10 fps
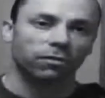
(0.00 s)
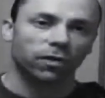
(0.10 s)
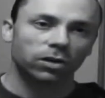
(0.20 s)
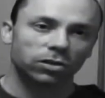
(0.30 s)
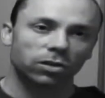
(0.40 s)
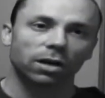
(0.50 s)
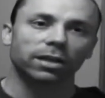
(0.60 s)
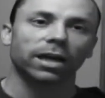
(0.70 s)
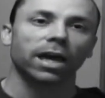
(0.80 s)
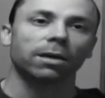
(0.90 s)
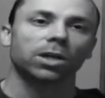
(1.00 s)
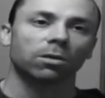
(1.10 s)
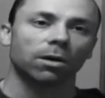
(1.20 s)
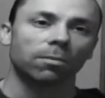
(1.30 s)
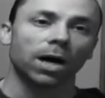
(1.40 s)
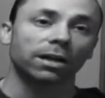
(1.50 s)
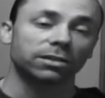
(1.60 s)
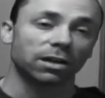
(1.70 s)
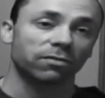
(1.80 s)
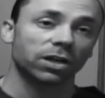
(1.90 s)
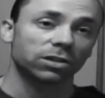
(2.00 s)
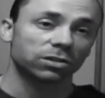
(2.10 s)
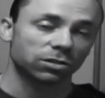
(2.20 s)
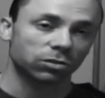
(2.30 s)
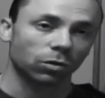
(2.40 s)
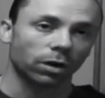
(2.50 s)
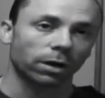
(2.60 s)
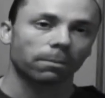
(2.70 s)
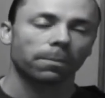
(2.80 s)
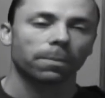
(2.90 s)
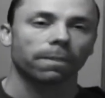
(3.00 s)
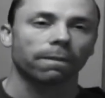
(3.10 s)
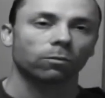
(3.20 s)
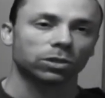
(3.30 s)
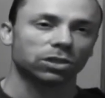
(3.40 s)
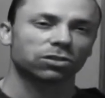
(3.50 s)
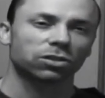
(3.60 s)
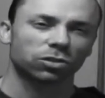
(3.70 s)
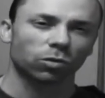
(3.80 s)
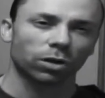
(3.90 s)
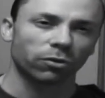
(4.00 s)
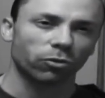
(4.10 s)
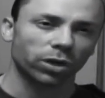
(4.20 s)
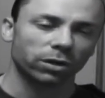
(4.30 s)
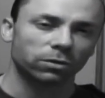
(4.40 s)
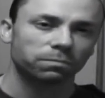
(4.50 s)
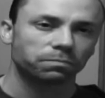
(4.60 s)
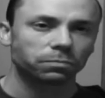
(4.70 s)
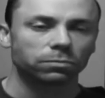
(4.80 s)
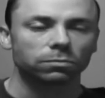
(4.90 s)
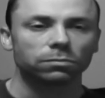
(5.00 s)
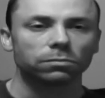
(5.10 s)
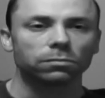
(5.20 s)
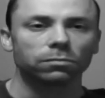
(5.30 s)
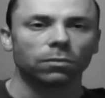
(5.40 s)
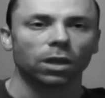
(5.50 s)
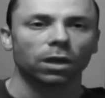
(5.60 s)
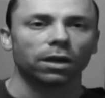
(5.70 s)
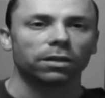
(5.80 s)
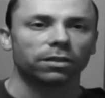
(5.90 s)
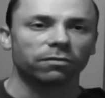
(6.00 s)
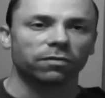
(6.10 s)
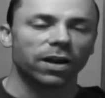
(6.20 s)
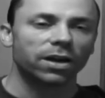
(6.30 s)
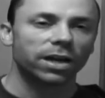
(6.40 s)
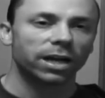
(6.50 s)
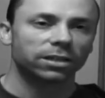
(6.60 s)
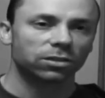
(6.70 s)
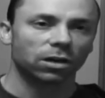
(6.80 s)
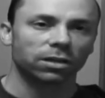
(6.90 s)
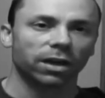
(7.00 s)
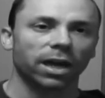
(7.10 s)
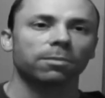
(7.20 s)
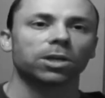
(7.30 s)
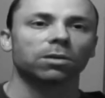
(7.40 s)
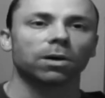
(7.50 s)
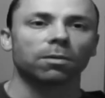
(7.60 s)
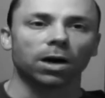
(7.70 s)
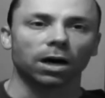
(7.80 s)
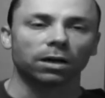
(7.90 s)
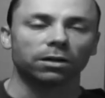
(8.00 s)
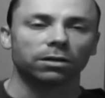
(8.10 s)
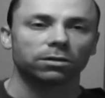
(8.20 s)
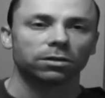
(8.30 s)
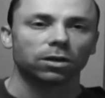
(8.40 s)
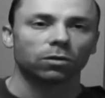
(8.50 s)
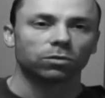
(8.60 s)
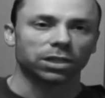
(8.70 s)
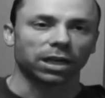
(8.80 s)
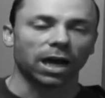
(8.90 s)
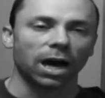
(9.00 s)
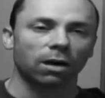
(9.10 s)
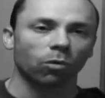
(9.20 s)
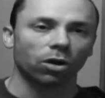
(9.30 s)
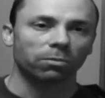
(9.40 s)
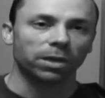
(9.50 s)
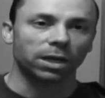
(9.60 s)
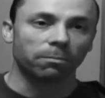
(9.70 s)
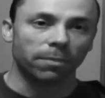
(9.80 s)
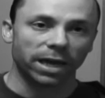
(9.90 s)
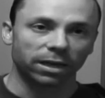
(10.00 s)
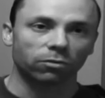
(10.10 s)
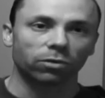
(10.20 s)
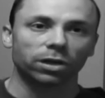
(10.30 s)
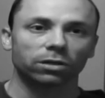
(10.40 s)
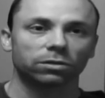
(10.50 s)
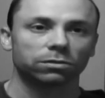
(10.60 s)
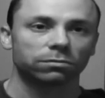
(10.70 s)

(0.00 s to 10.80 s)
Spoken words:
The first thought that came into my mind as I finished the story was, is the story real? The very next thought that came into my mind was that God wanted me to make it real.